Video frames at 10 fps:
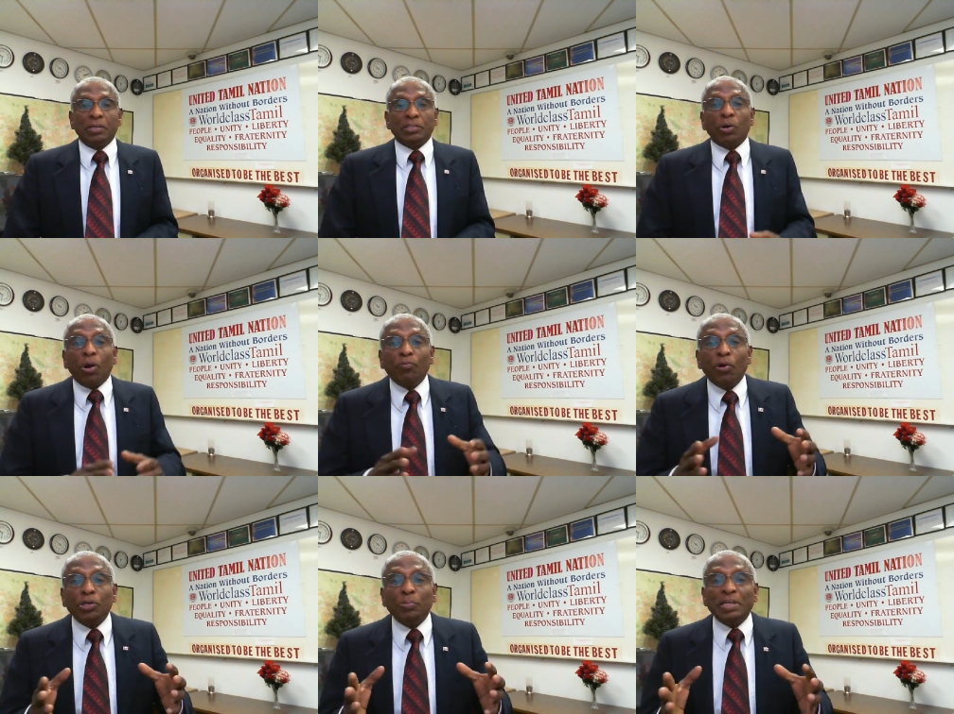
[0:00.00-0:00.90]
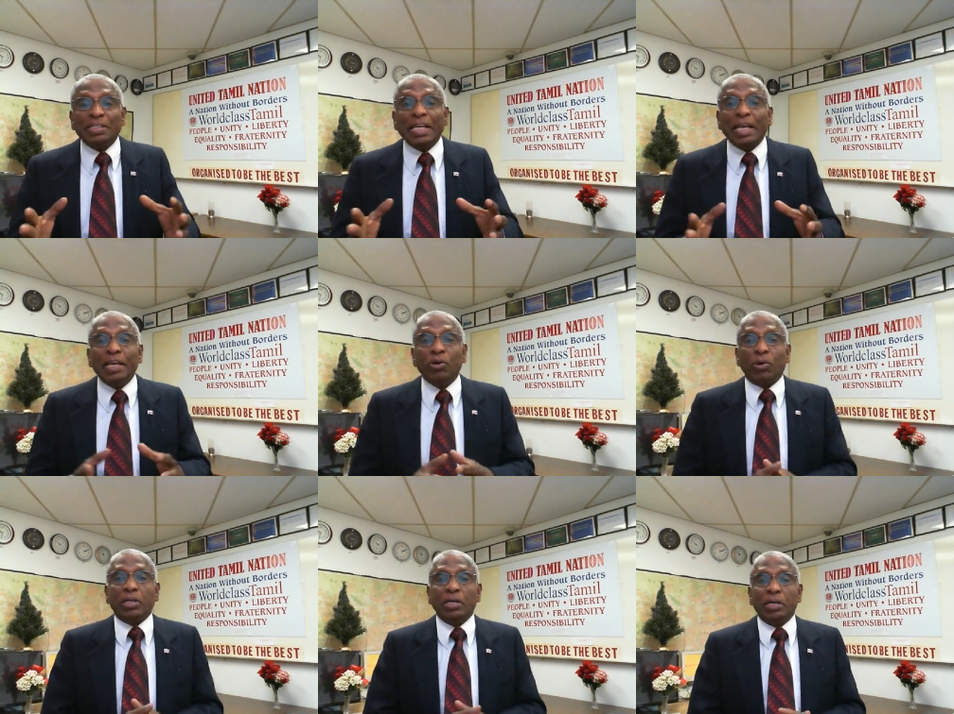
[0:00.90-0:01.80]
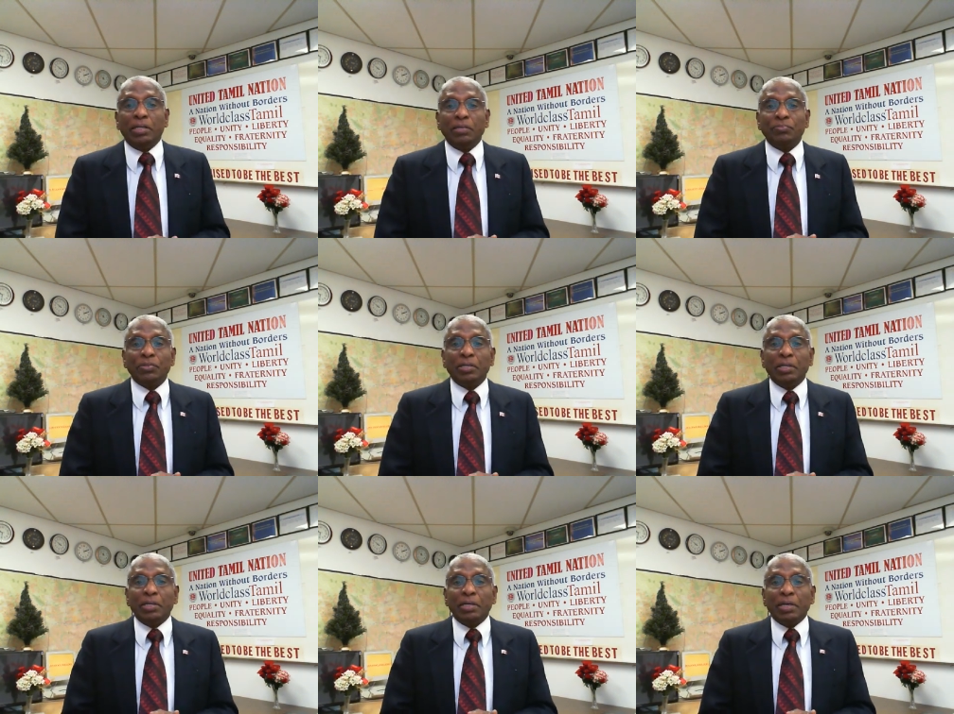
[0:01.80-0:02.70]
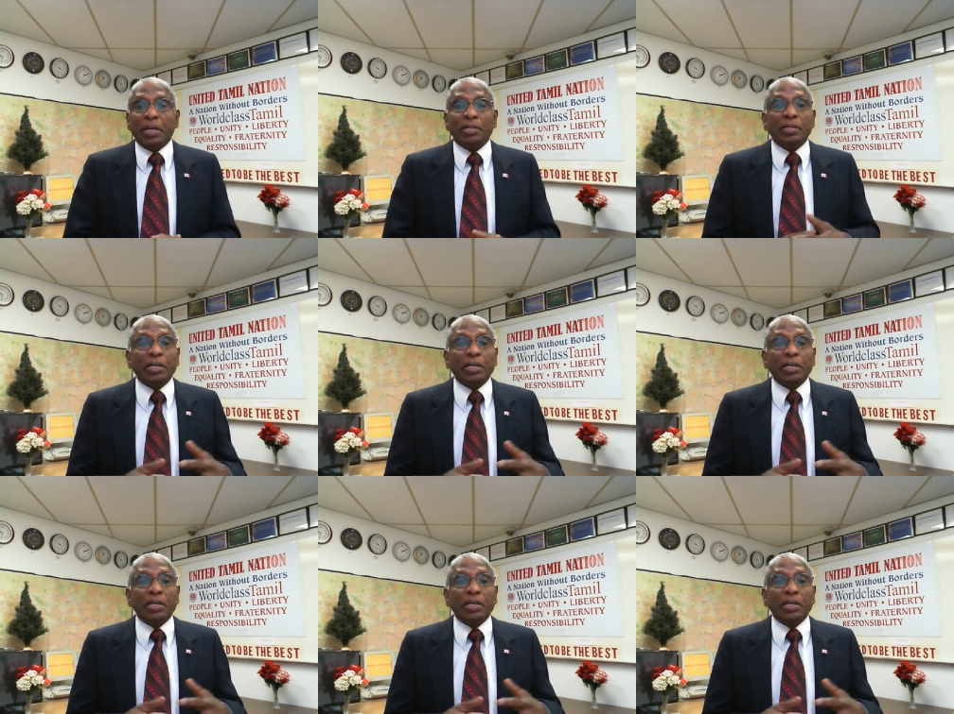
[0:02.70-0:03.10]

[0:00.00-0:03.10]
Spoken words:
They all want to be seen, not heard. It is an